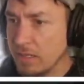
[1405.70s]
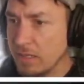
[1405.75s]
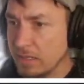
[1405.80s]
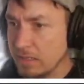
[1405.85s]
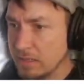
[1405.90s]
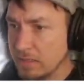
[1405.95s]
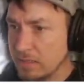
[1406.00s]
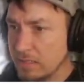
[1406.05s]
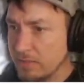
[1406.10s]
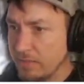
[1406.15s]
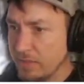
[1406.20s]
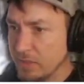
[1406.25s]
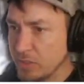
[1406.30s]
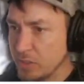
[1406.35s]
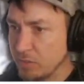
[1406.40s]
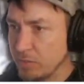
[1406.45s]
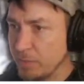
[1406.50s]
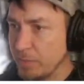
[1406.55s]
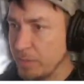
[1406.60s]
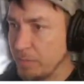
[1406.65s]
Right, let's see if I
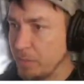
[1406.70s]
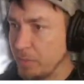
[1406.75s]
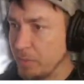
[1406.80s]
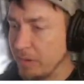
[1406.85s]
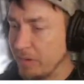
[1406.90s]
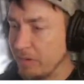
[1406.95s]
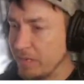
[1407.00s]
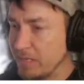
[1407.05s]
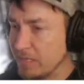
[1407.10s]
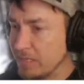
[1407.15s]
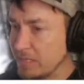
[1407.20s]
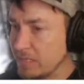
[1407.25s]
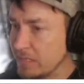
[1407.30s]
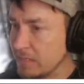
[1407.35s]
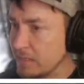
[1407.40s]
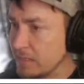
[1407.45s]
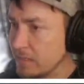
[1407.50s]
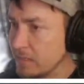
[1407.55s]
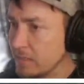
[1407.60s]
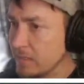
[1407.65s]
do remember where it is.
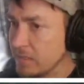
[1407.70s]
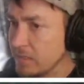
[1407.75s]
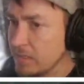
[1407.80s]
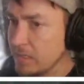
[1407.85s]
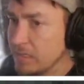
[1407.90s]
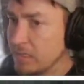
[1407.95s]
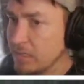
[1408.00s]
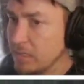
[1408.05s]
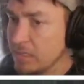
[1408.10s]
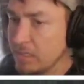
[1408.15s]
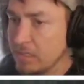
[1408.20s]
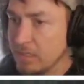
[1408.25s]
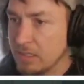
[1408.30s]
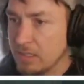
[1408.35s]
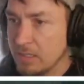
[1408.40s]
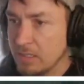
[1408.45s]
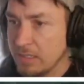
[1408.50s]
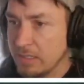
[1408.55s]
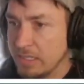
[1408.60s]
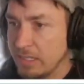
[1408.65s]

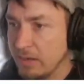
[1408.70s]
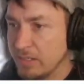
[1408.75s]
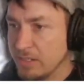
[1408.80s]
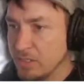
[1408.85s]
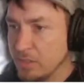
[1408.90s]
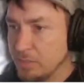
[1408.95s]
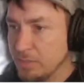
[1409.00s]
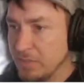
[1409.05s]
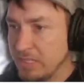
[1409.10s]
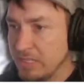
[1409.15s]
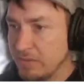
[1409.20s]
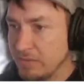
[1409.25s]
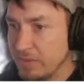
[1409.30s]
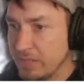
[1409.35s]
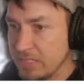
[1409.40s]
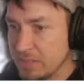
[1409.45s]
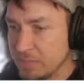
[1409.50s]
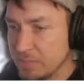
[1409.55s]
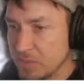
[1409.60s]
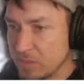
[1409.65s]
Now, I do
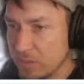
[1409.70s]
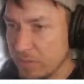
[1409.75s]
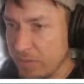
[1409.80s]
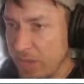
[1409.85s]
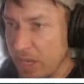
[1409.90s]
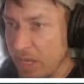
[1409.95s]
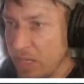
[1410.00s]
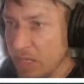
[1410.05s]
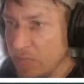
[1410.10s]
believe there's some sort of